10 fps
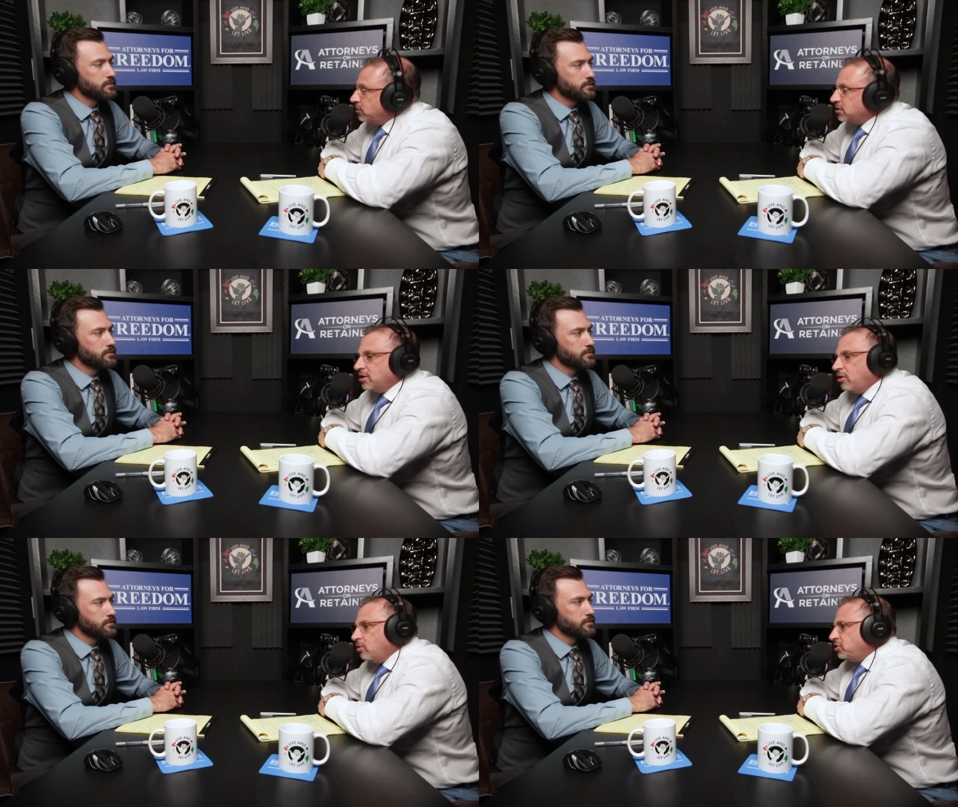Speaker 1: to it,
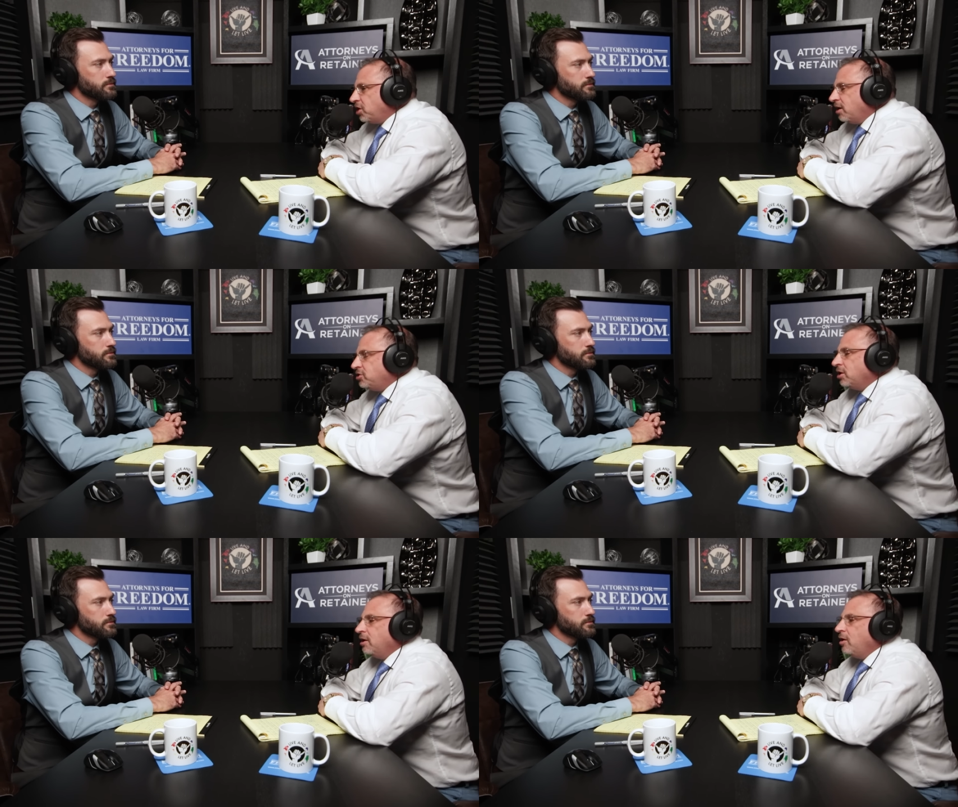saying, no,
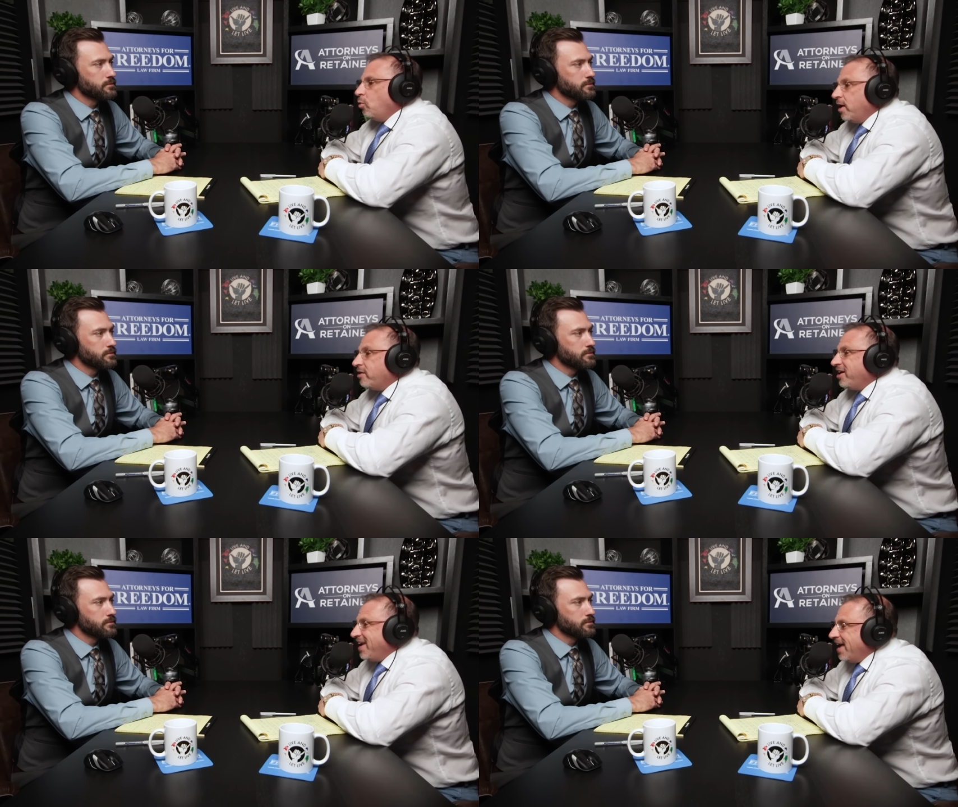Judge,
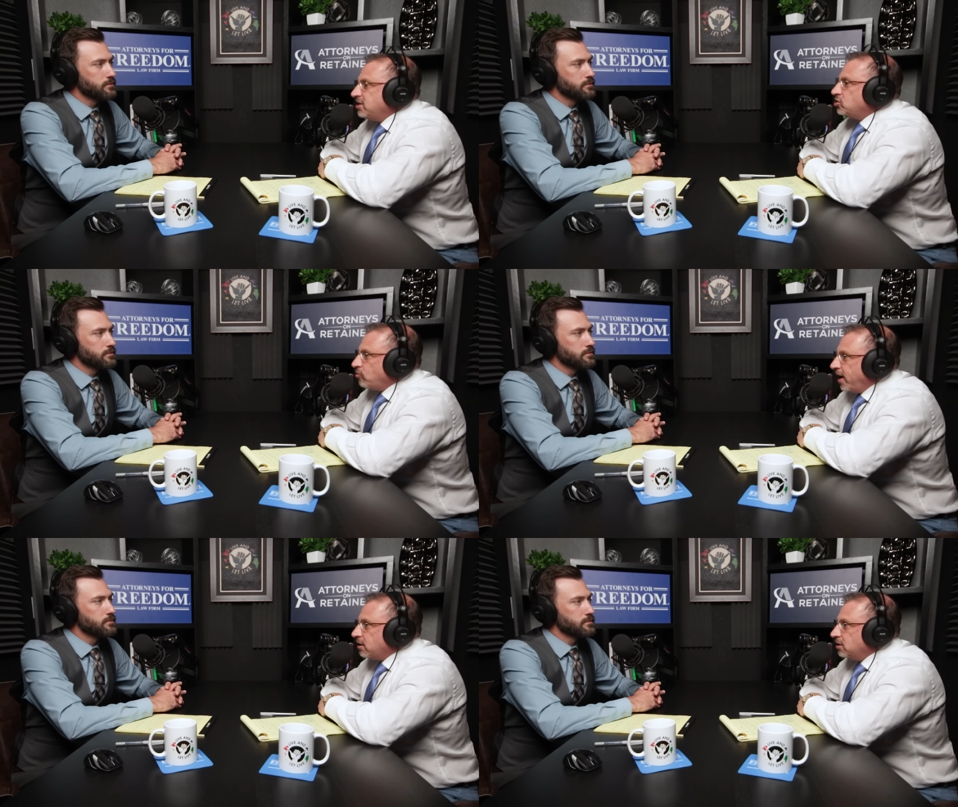we're against
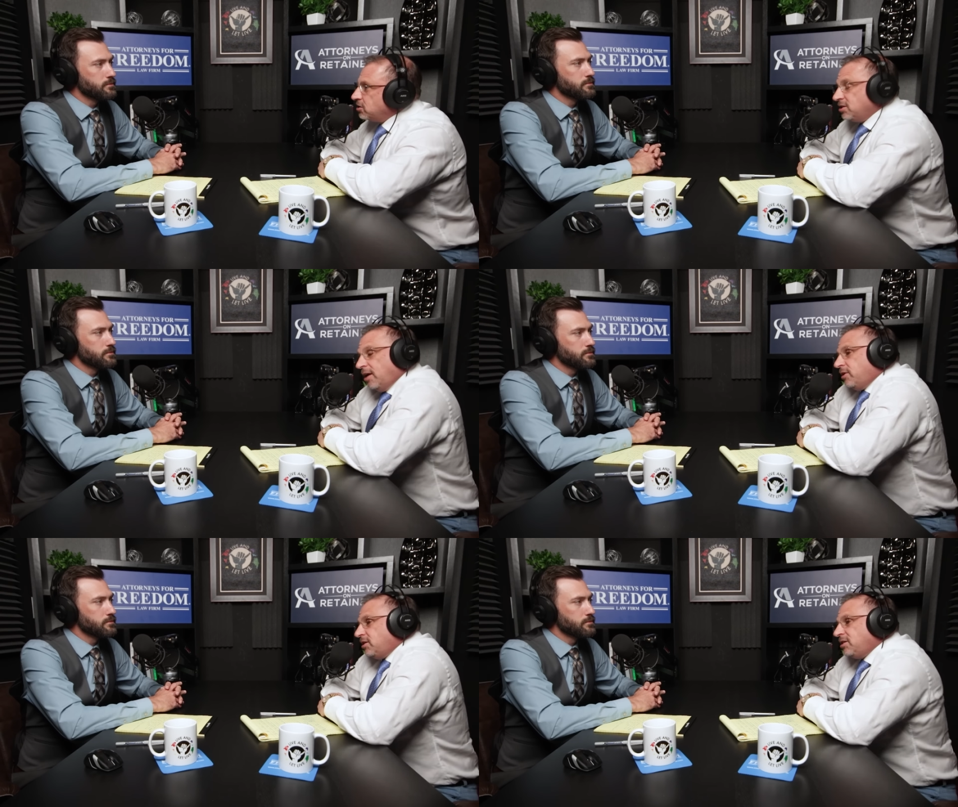recklessness.
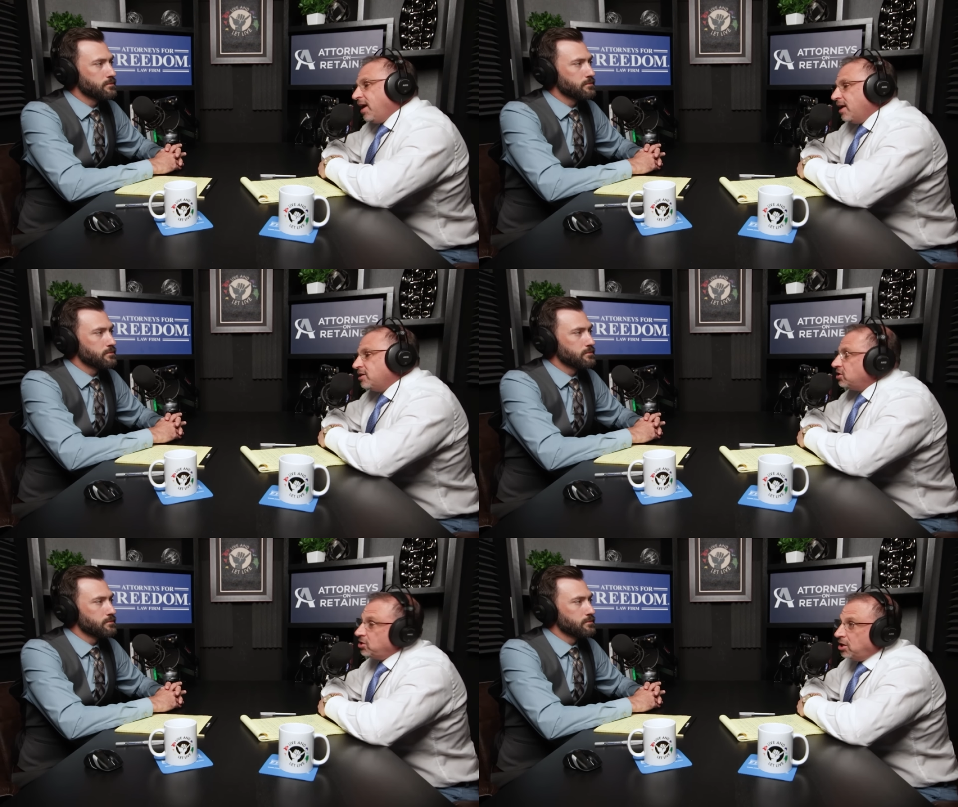Now, this, again,
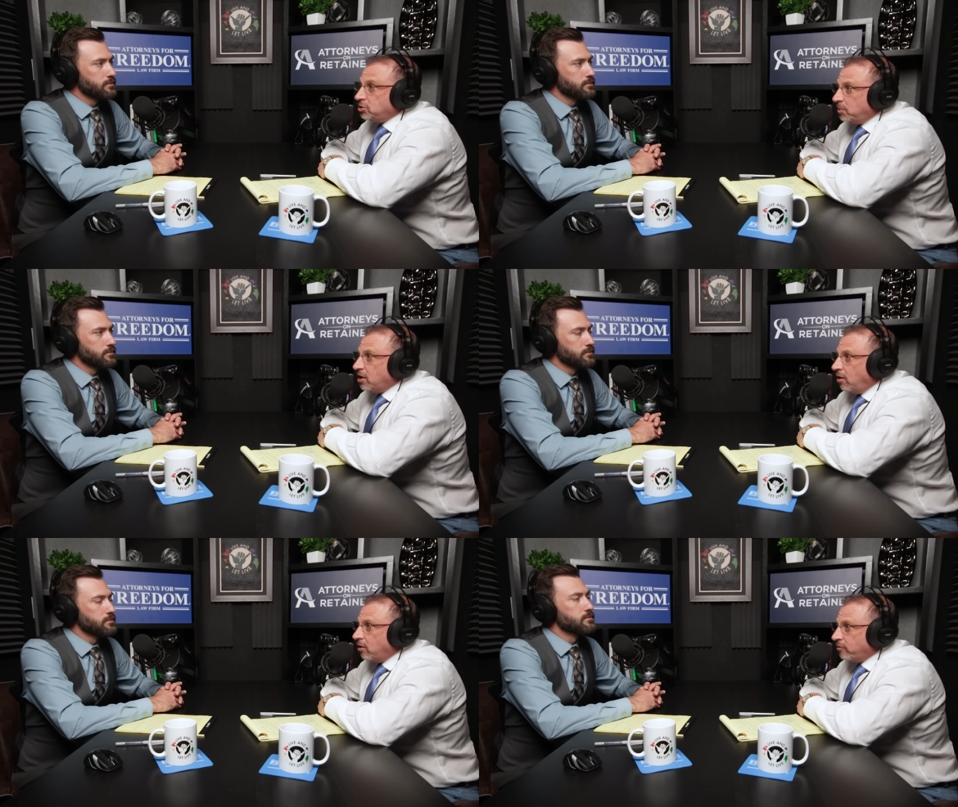is a judgment
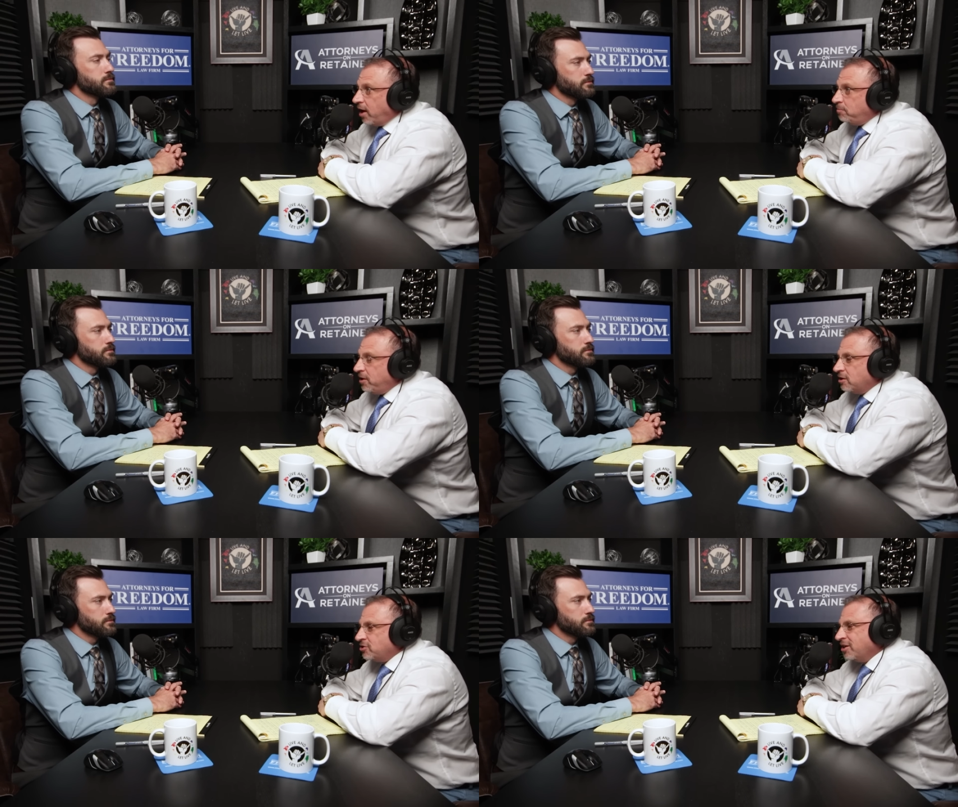call, right?
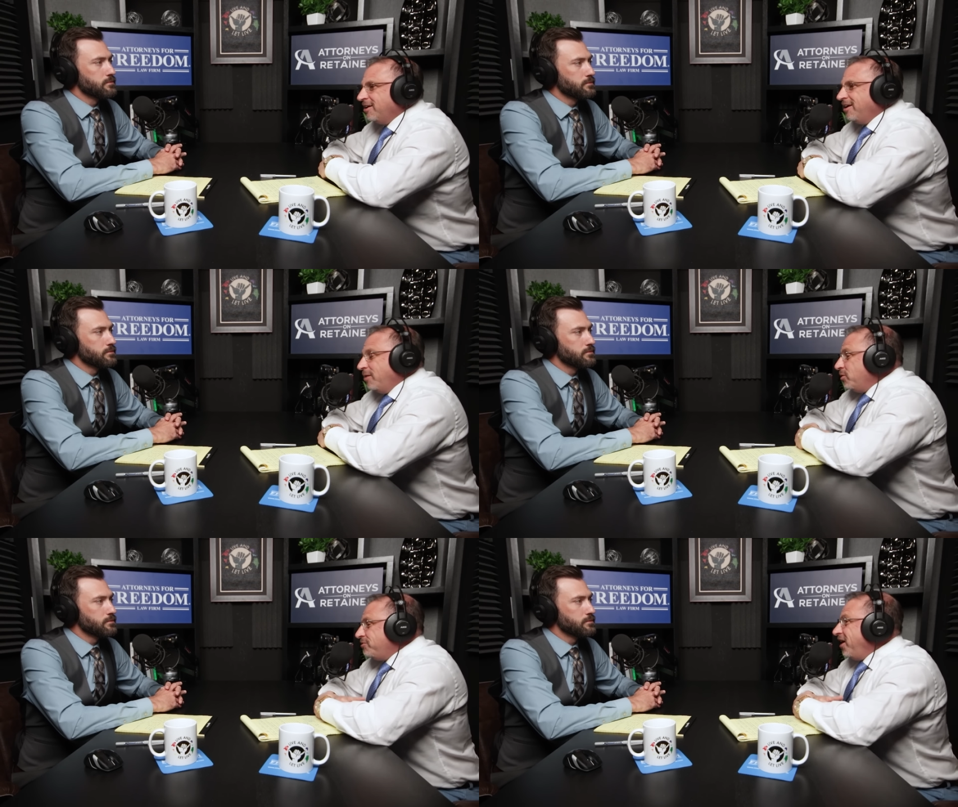Because,
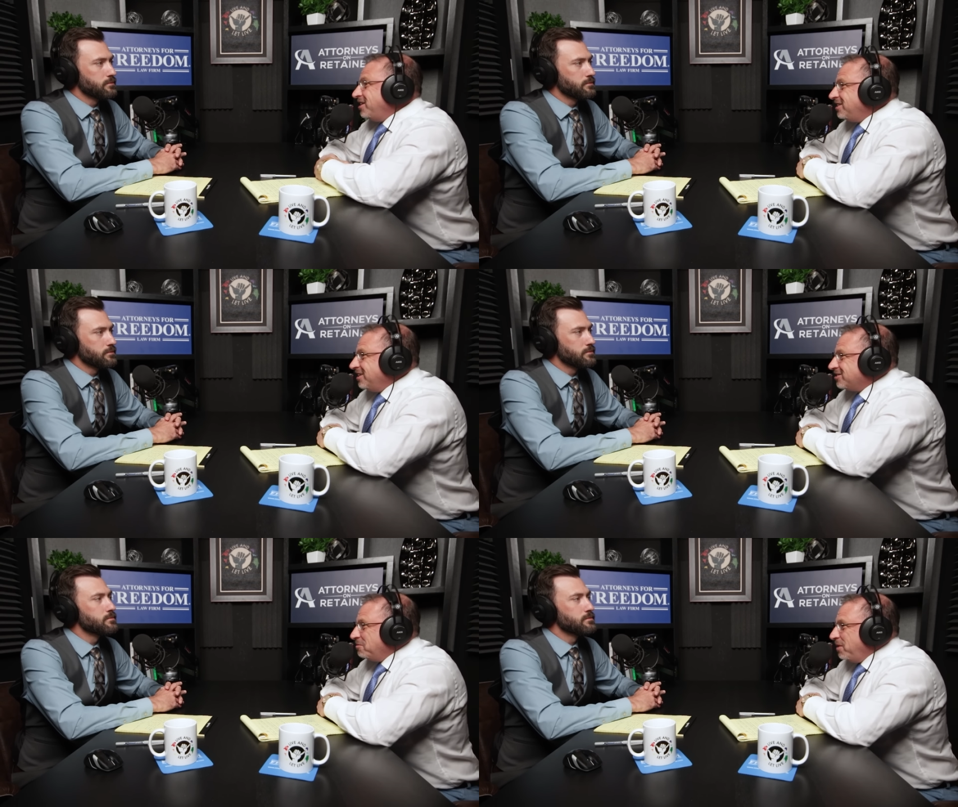and we've faced
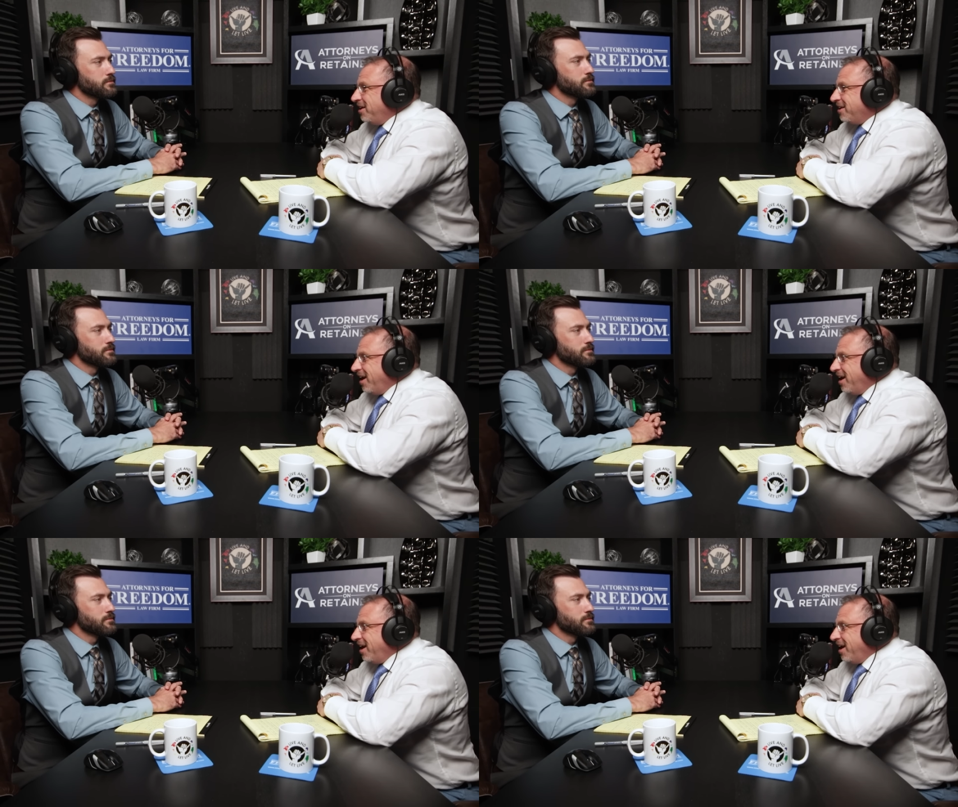these on many